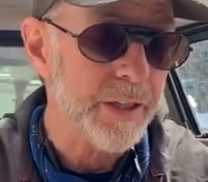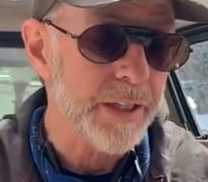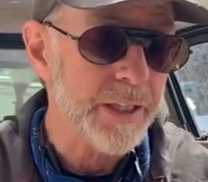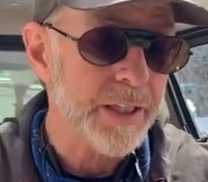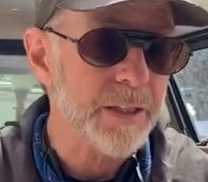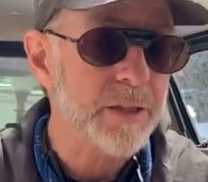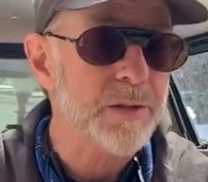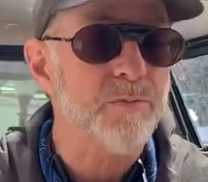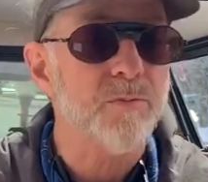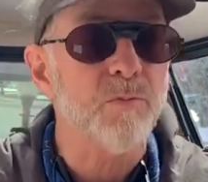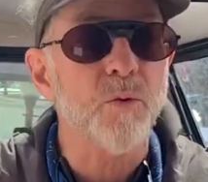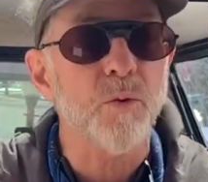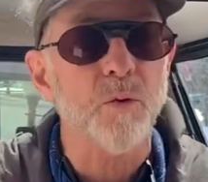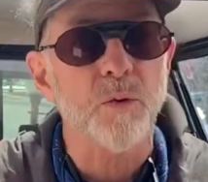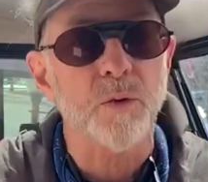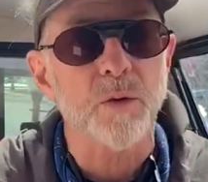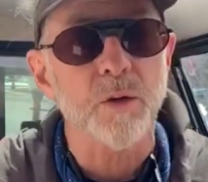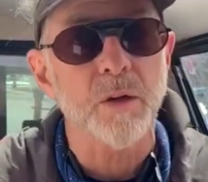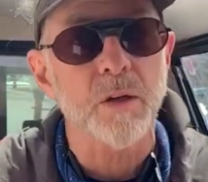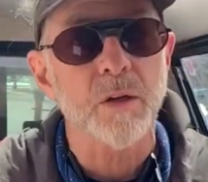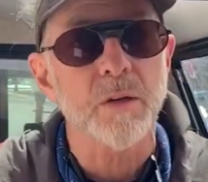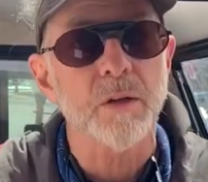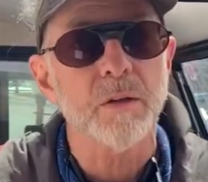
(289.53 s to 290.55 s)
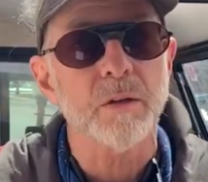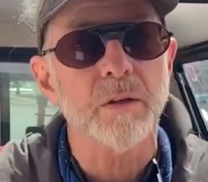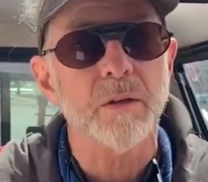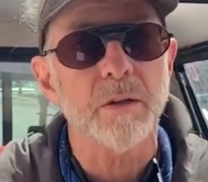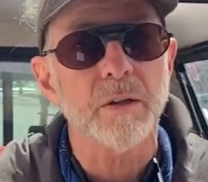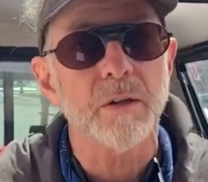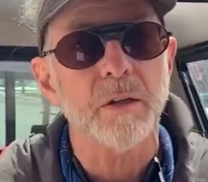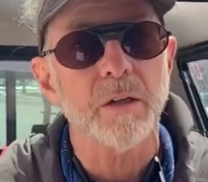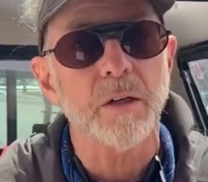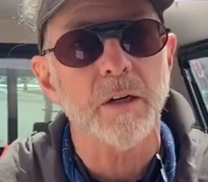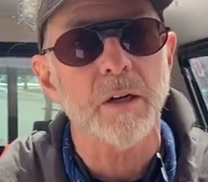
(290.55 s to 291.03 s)
it's more
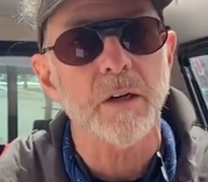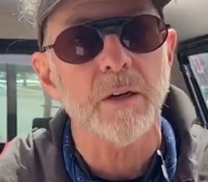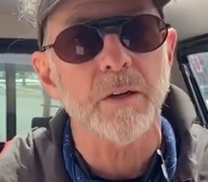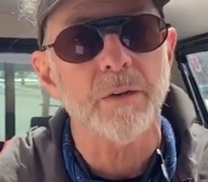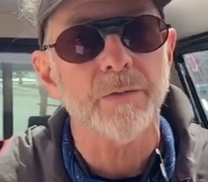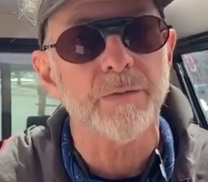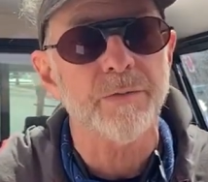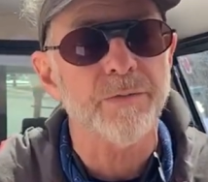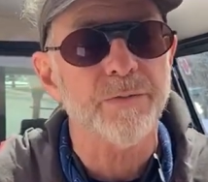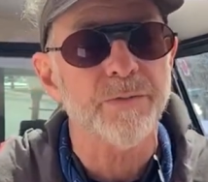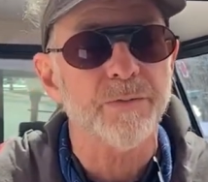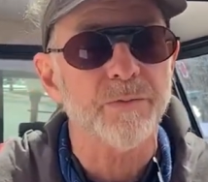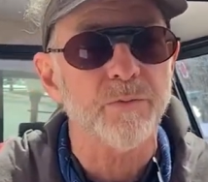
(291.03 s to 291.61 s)
of